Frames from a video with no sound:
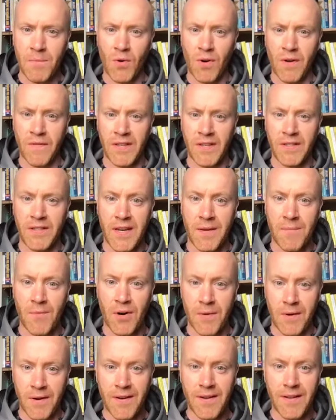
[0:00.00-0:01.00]
more of a
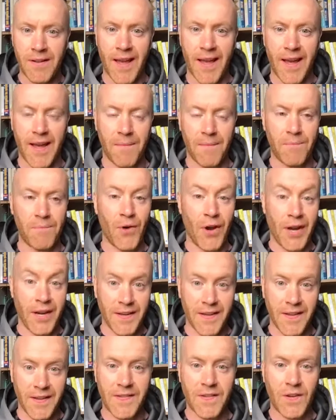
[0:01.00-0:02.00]
dimmer
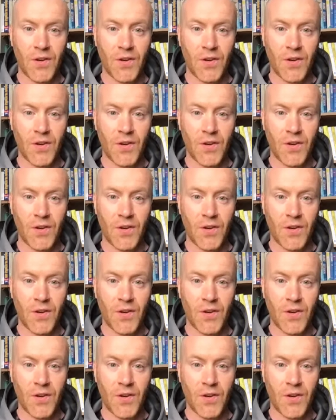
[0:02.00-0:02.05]
brightness?